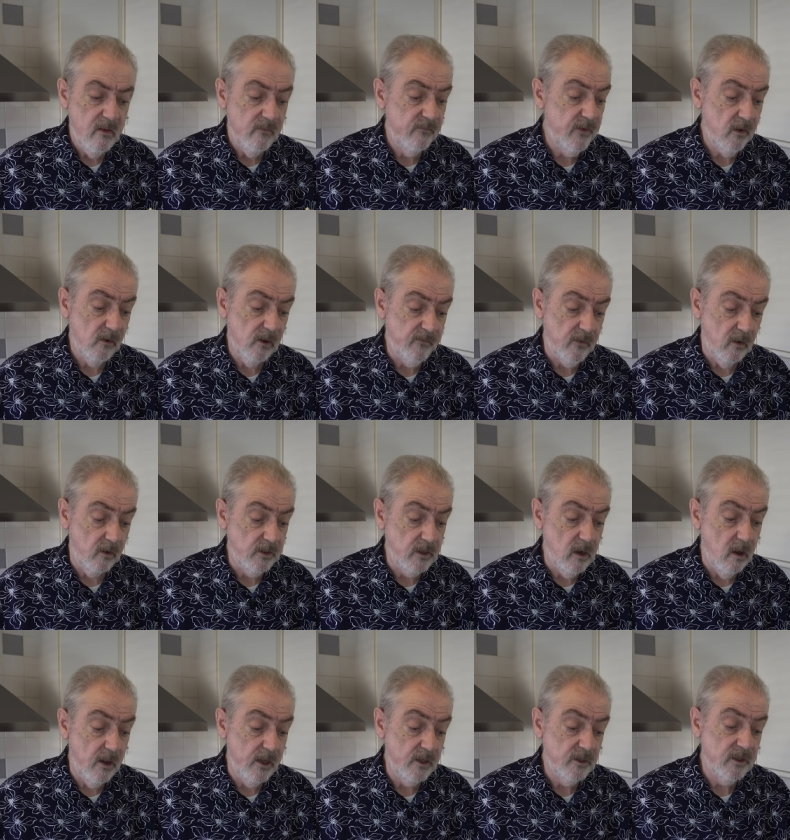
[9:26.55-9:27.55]
Very, very
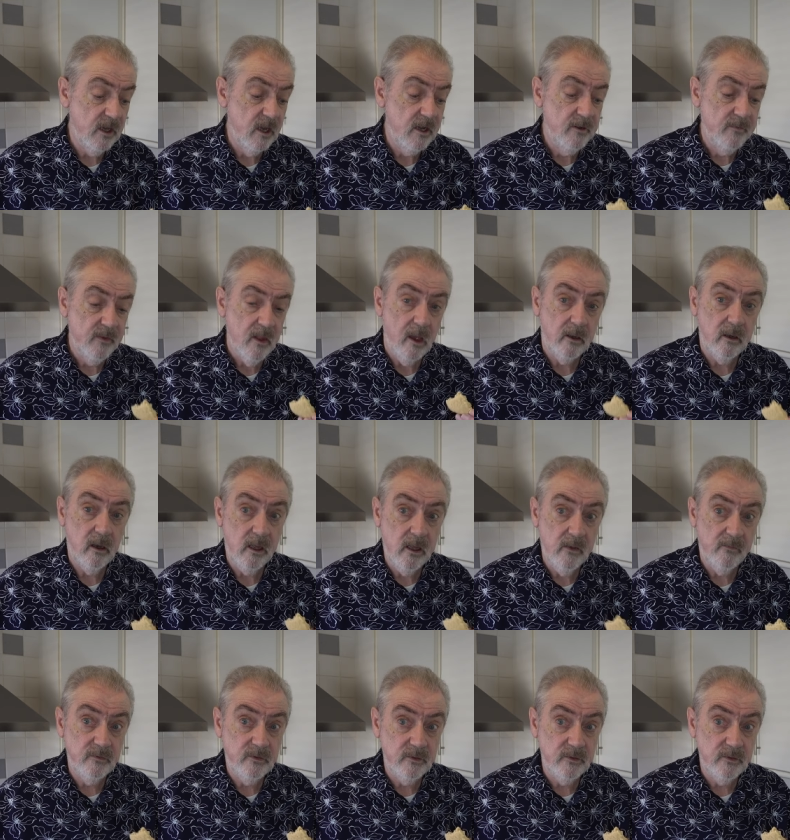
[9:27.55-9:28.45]
nice. And I have